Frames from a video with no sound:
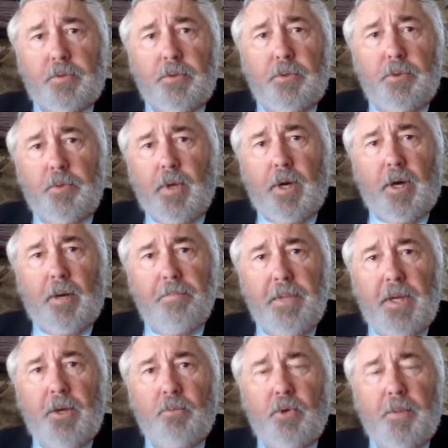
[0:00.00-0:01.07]
to our
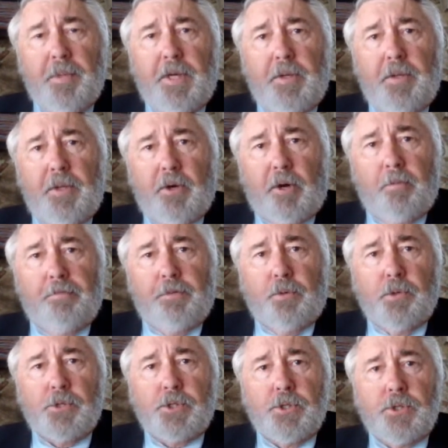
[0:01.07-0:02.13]
men and women in the armed
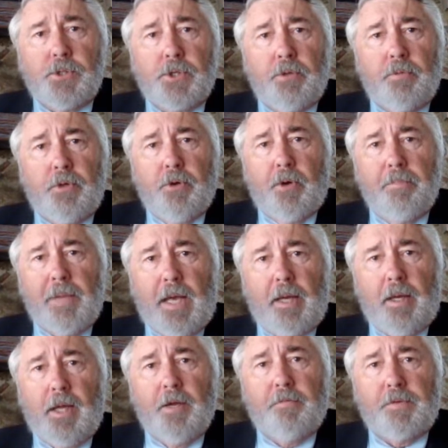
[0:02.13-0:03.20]
forces during my
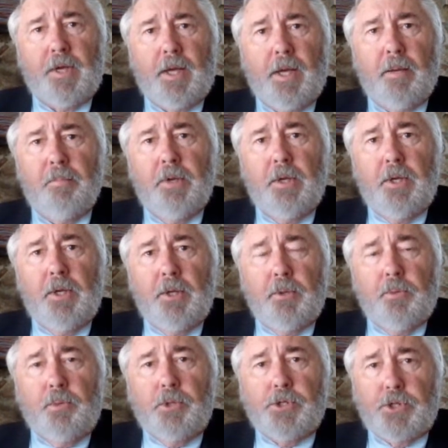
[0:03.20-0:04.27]
lifetime,
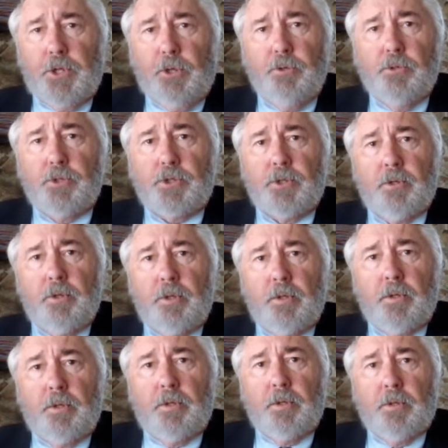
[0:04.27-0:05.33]
which those
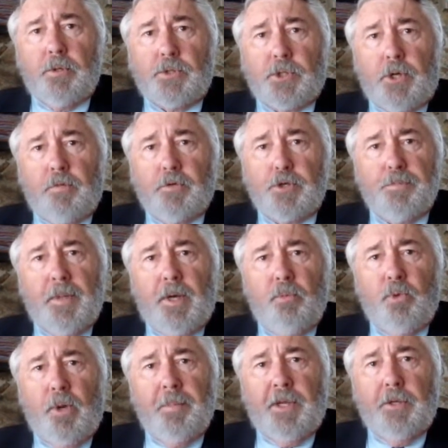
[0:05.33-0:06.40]
servicemen
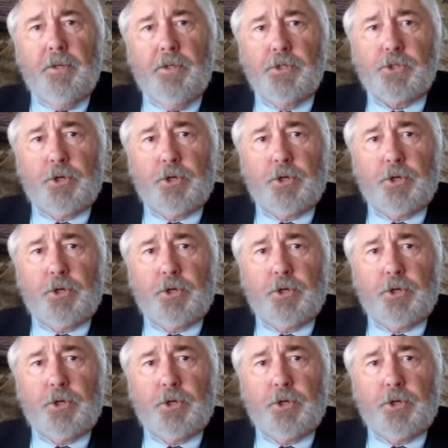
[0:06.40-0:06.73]
and women